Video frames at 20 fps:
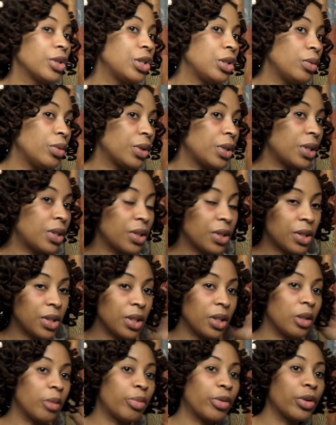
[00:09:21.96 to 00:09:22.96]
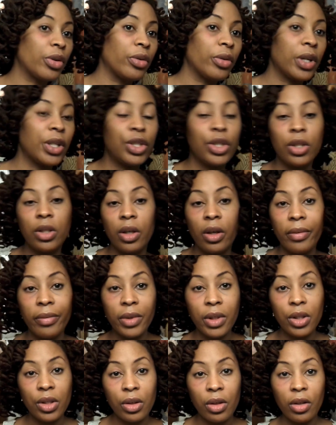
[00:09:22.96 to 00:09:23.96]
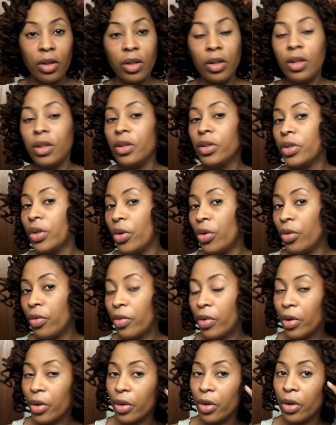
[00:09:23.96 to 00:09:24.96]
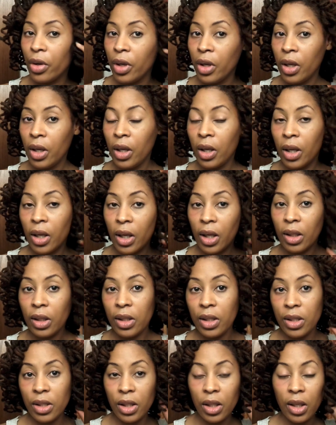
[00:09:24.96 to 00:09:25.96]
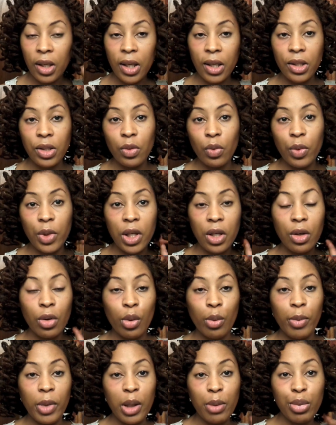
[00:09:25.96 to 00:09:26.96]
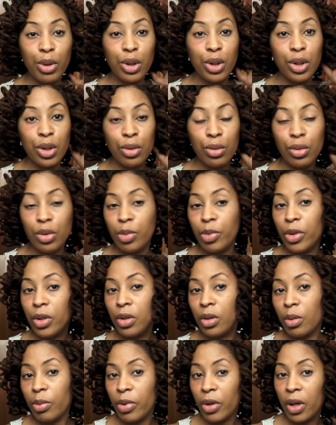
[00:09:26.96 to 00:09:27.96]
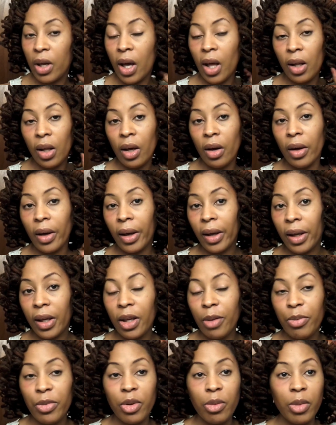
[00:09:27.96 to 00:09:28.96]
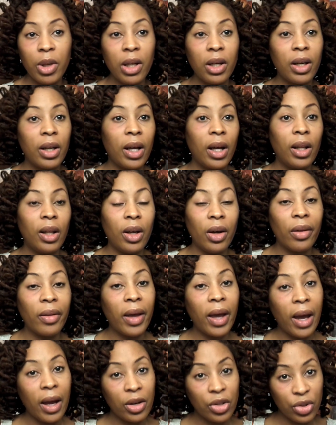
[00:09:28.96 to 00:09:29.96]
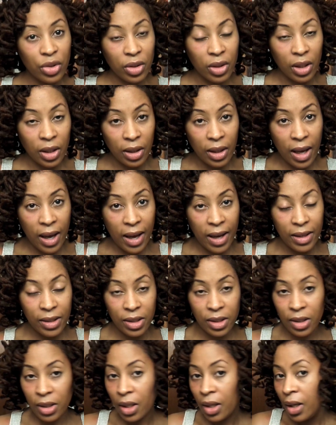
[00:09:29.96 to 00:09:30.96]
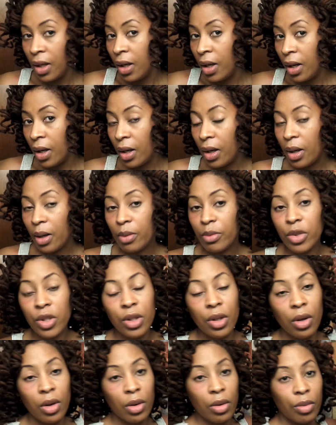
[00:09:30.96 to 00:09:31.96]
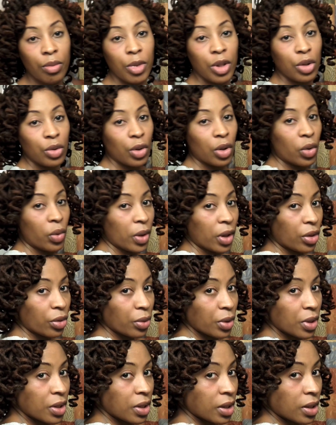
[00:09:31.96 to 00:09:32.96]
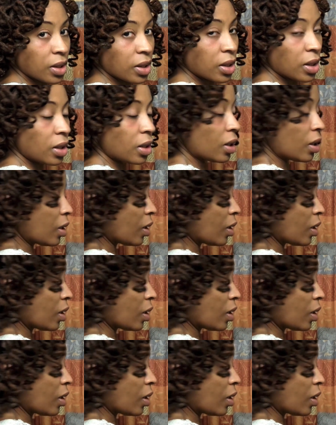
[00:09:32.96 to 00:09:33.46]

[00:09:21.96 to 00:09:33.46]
you will get to see the progression of these curls over at least the next week or maybe two, depending upon how long I keep them in and how long they actually last. So let me do a quick 360.